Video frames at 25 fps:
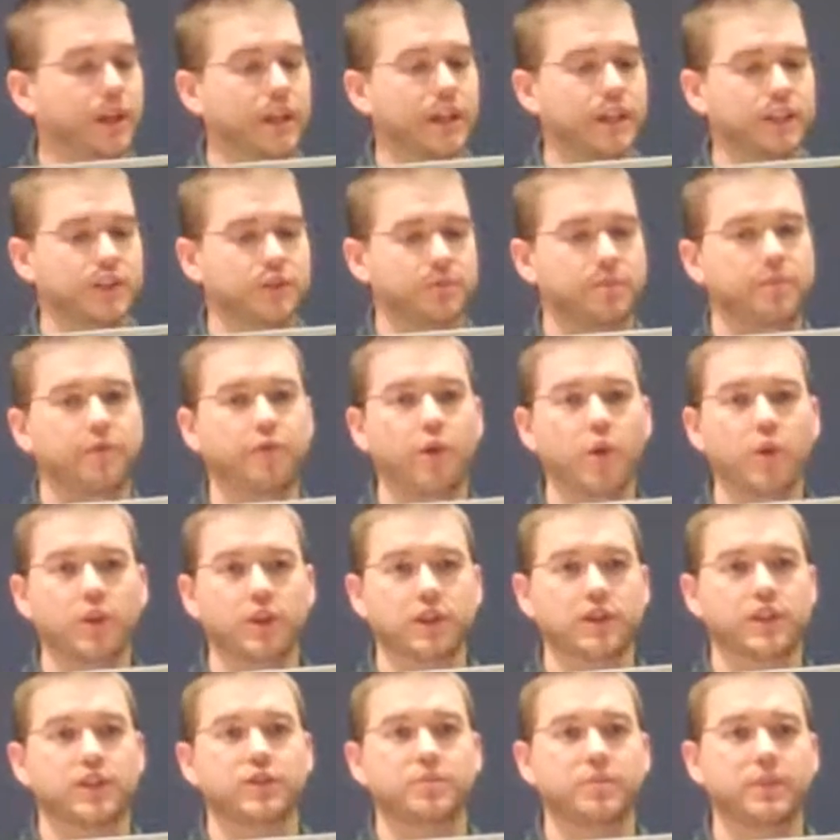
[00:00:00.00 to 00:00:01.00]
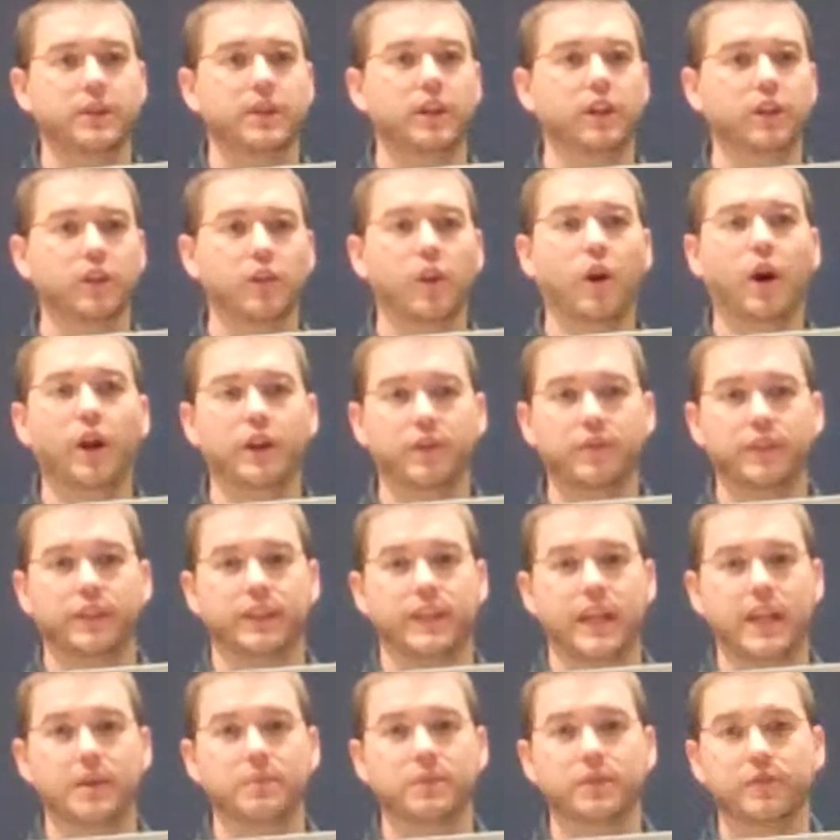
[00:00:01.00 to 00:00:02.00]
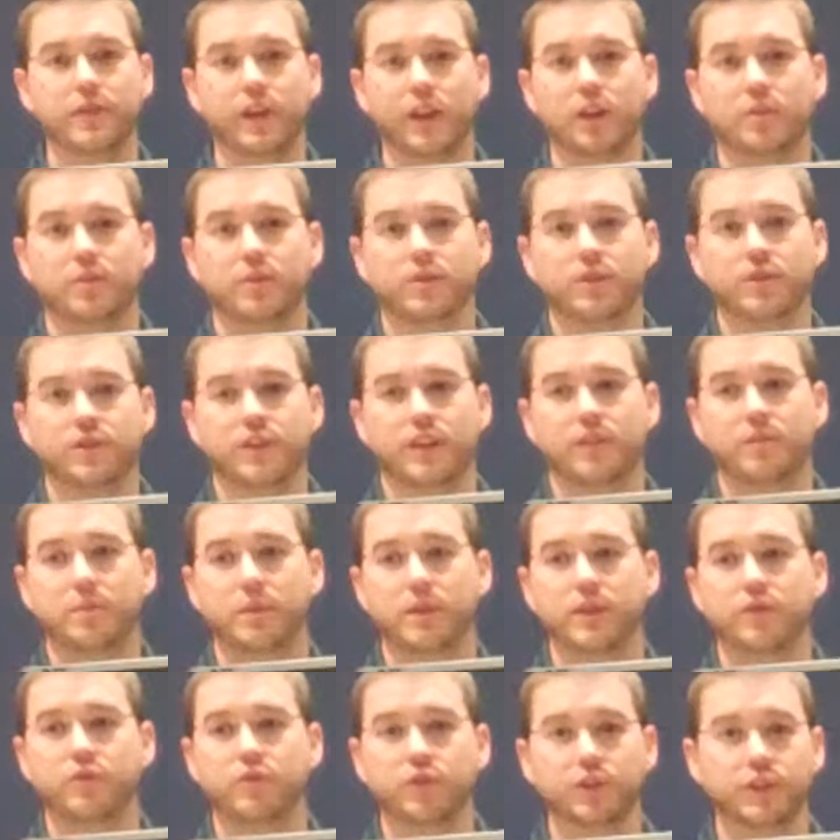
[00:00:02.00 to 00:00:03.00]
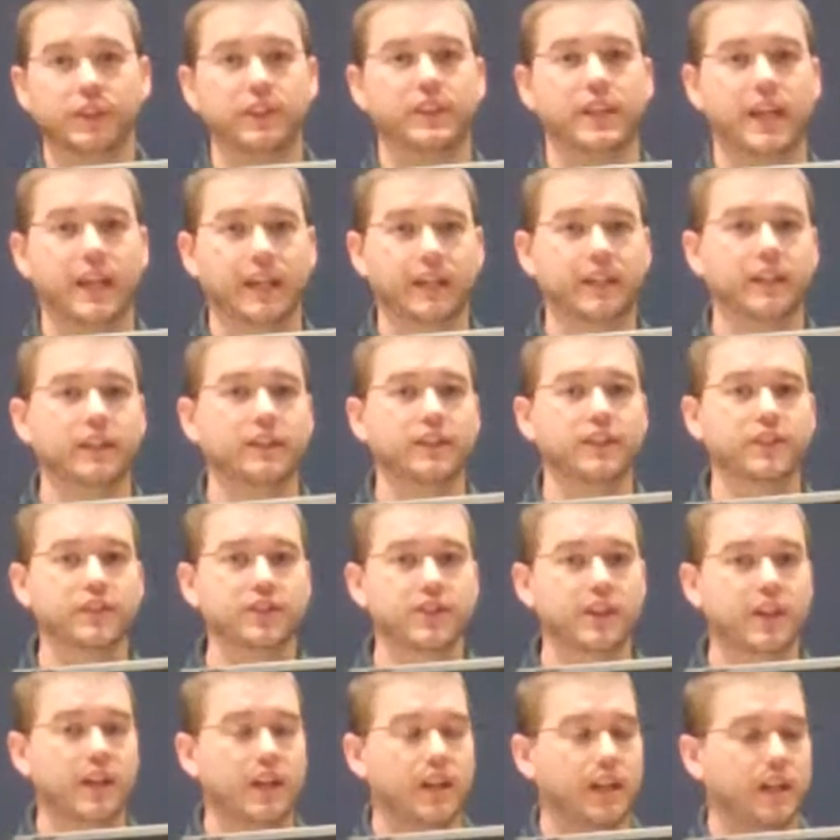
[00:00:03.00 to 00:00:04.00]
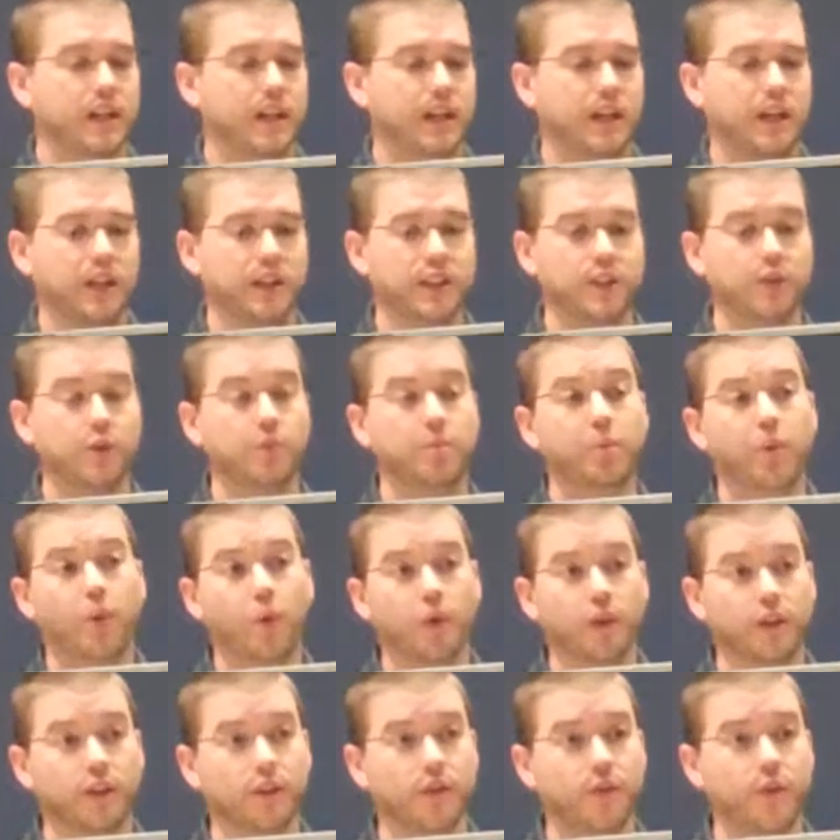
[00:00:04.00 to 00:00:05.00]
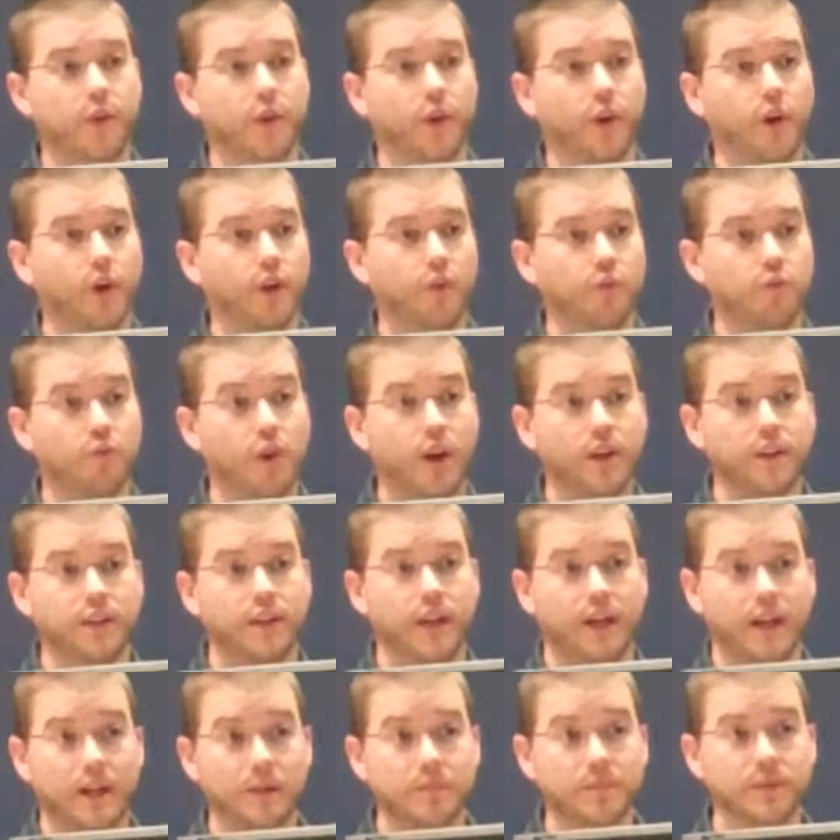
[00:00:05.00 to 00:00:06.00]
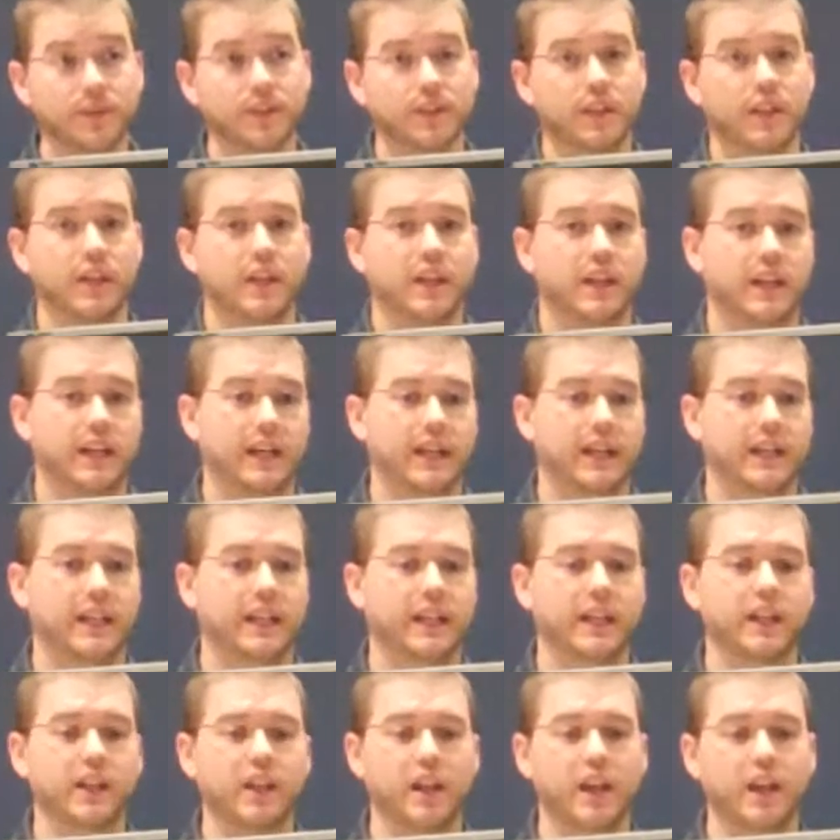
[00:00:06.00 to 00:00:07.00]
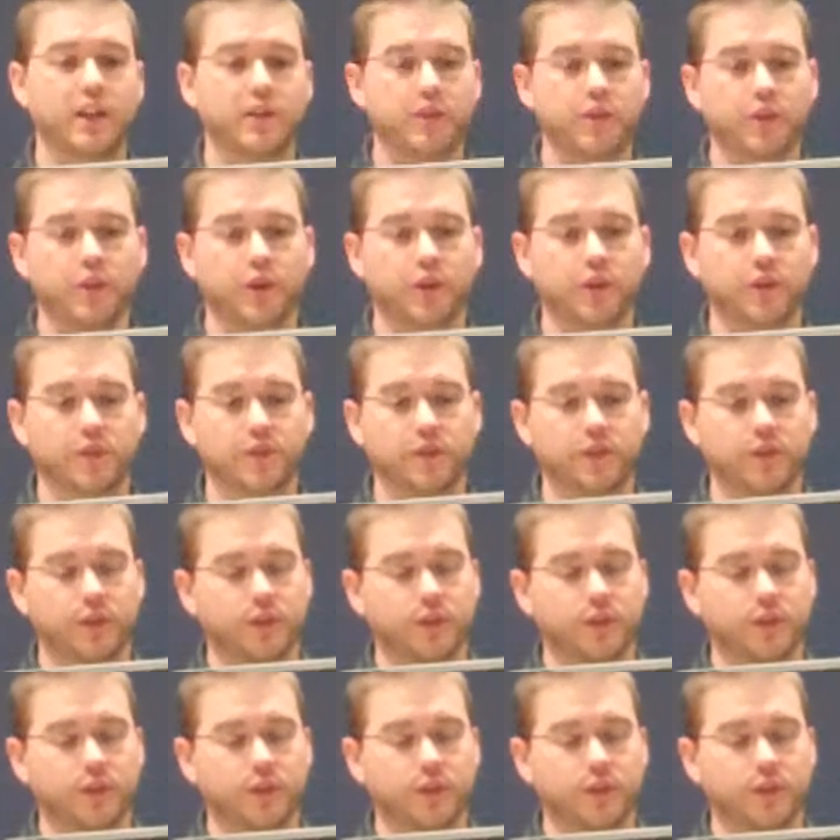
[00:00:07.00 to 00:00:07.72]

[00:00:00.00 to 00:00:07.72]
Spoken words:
And its focus has been a lot of the game developers have been really taking this, either porting their runtimes and their